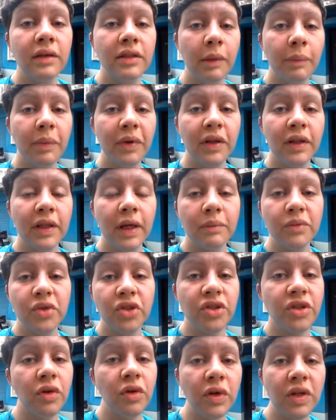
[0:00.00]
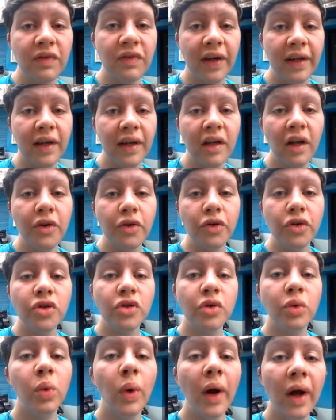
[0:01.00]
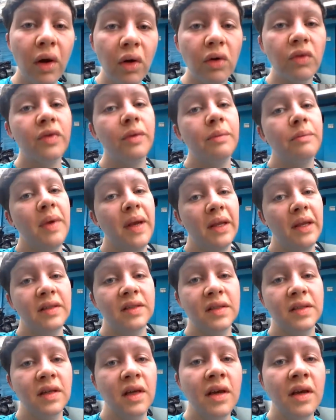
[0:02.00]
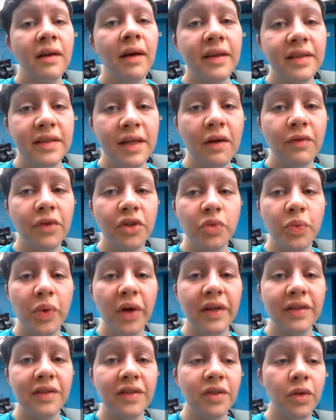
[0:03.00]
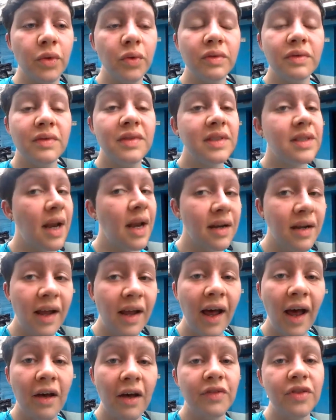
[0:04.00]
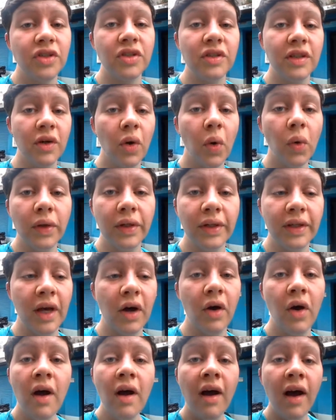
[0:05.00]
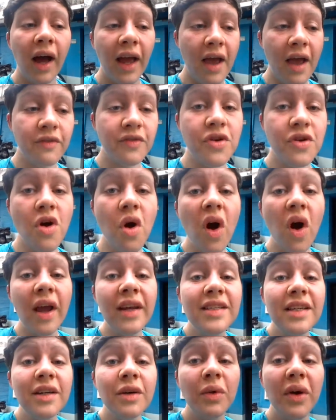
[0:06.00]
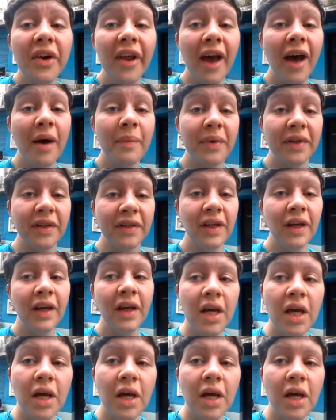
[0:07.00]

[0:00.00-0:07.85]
Typically, I'm just stoked if I can get it under 12 minutes as an average pace. So 10 and a half is just like, holy cow. I have no idea what happened.